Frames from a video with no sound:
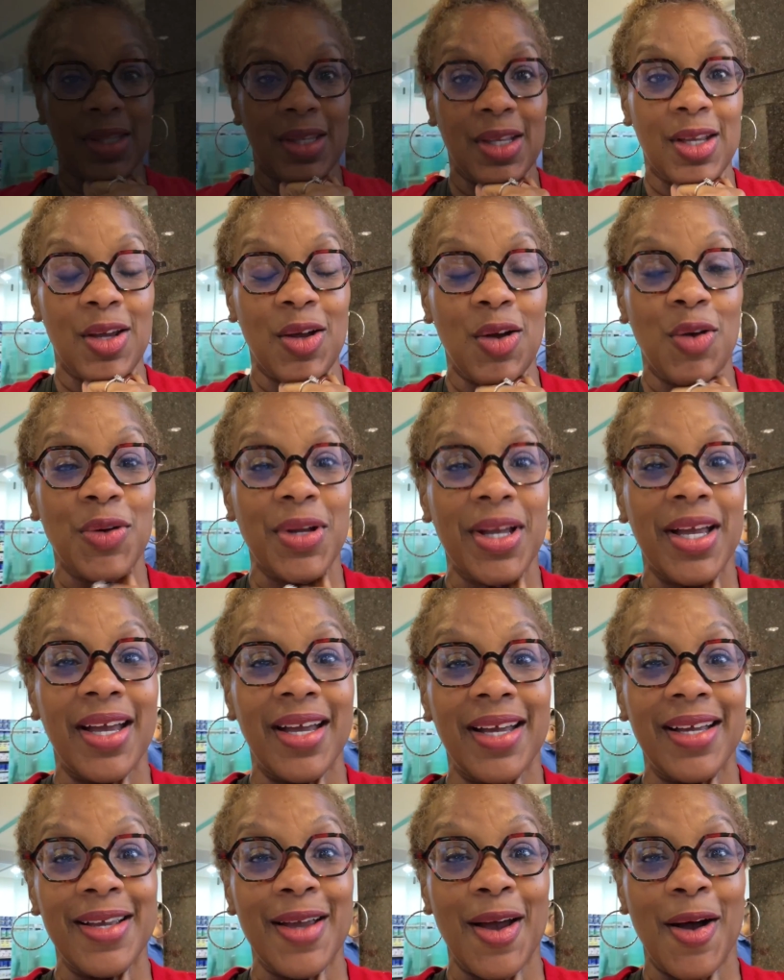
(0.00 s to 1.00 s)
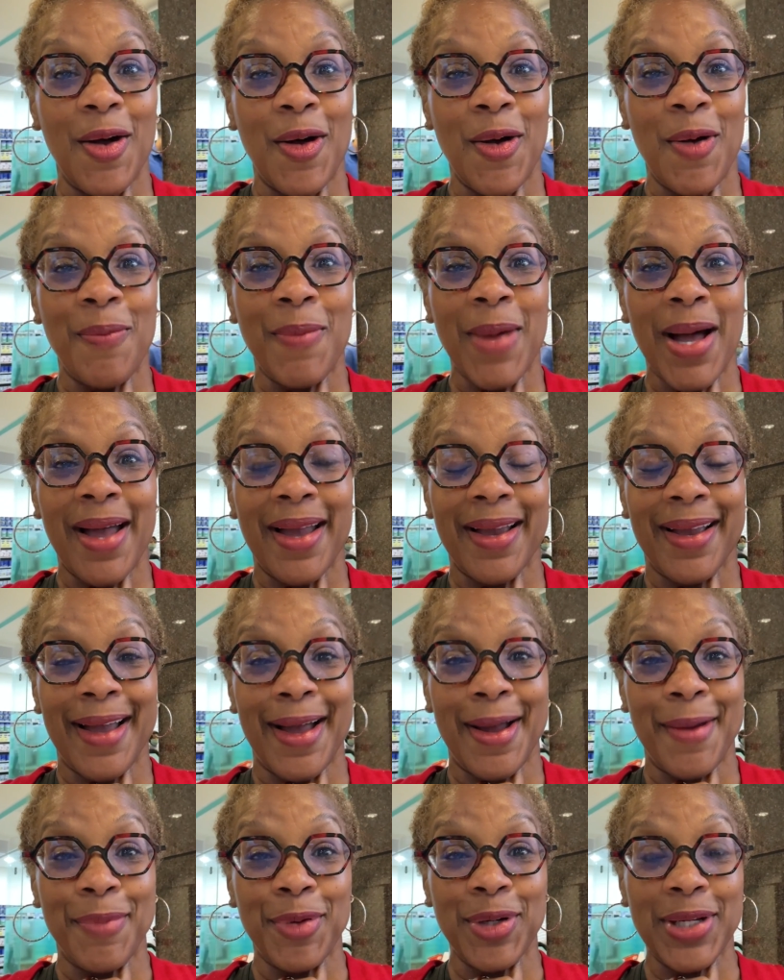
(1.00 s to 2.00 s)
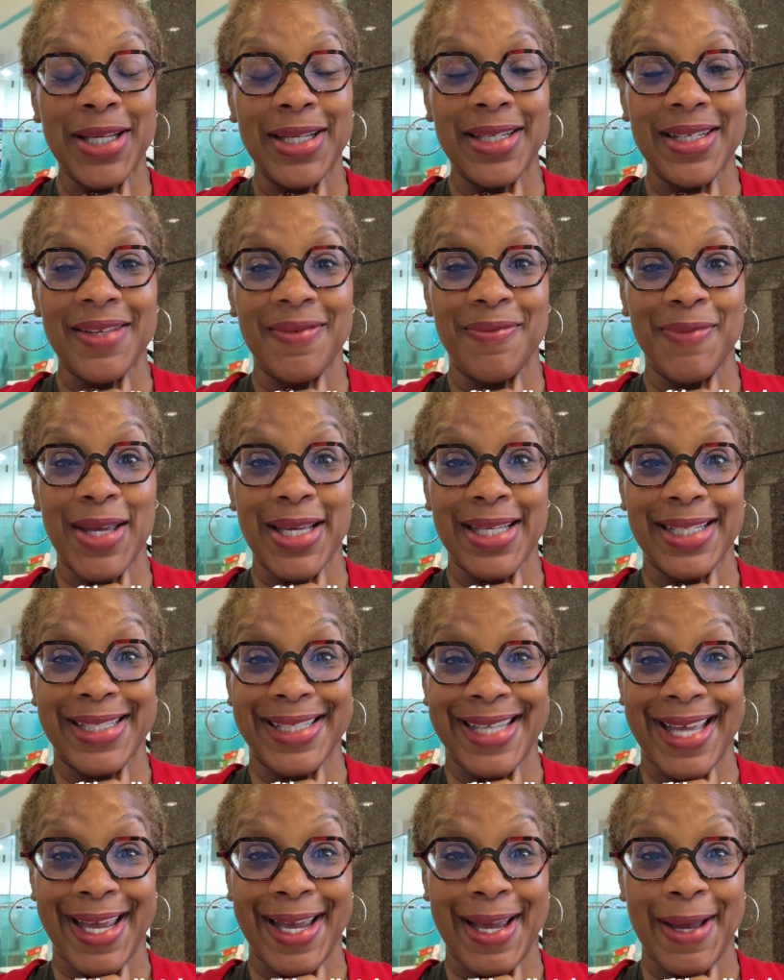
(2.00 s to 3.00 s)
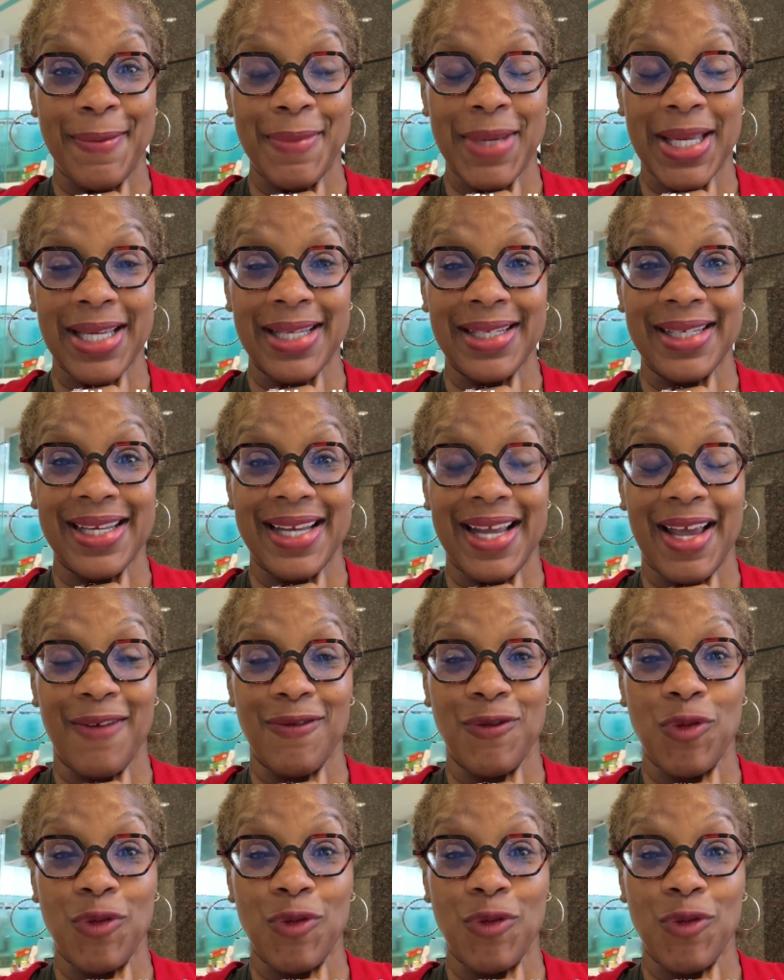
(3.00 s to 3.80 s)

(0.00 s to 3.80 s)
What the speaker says: Okay, y'all, my comprehensive exam ended at